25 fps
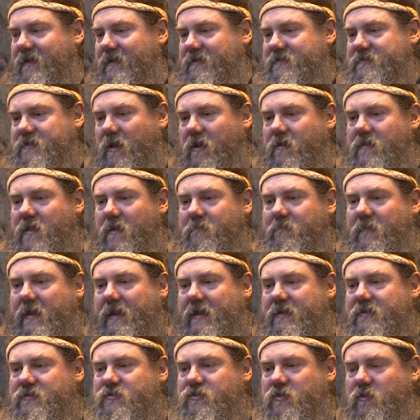So that
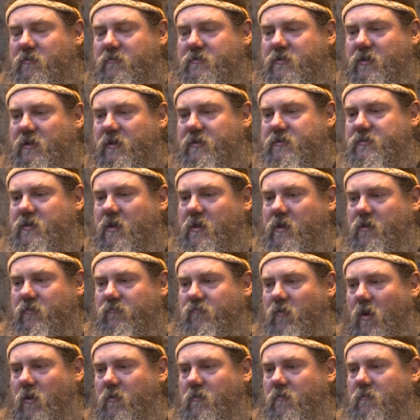means you could
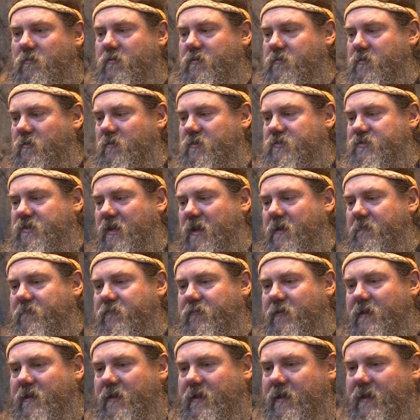row your ship
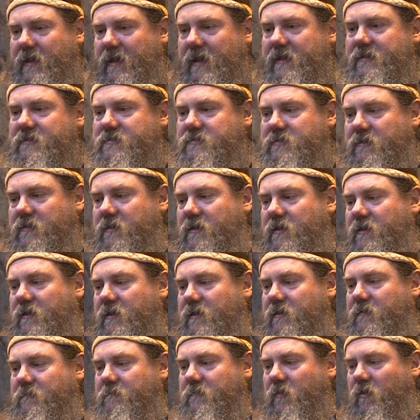into
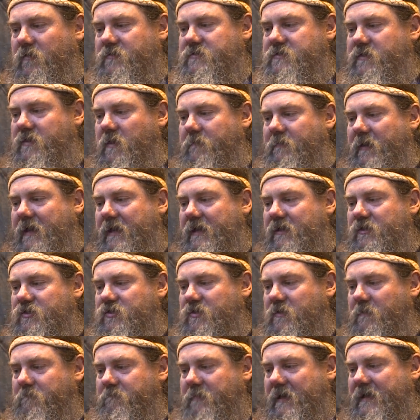the onto the
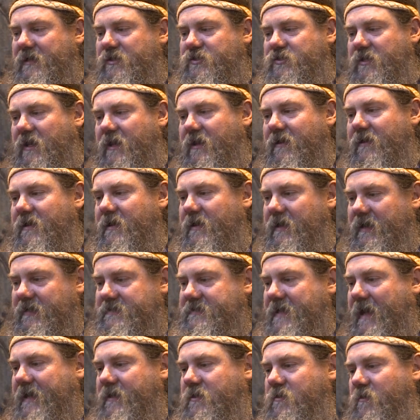beach, beach it,
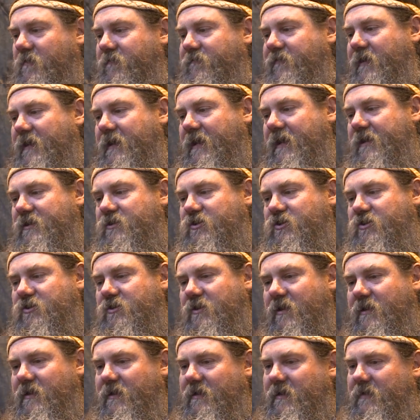attack your
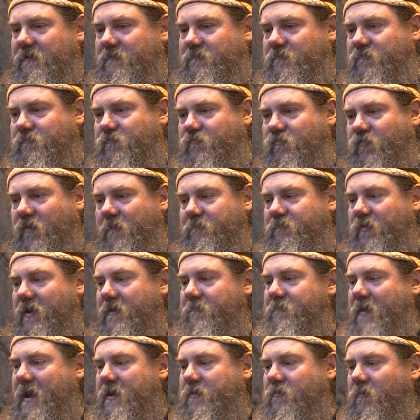village,
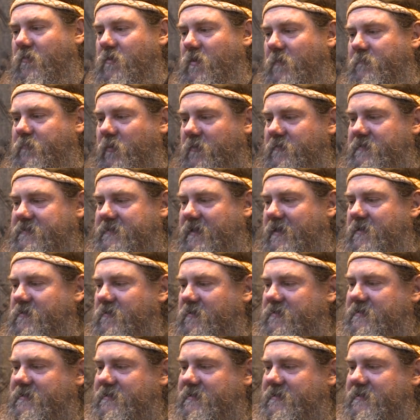bring back all your booty and your